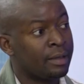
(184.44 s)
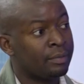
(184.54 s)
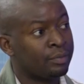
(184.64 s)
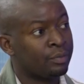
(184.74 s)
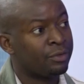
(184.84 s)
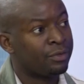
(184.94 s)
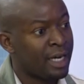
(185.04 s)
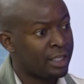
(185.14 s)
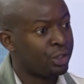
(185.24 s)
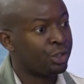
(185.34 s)
um,
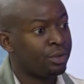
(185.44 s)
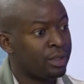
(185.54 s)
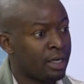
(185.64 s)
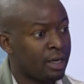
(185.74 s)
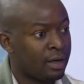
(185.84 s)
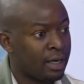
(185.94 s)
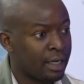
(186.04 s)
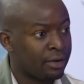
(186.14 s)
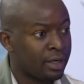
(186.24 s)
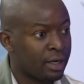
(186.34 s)
fine tuning our
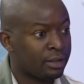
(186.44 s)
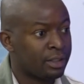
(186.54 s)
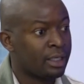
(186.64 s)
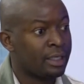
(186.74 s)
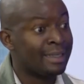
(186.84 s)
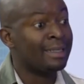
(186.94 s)
agriculture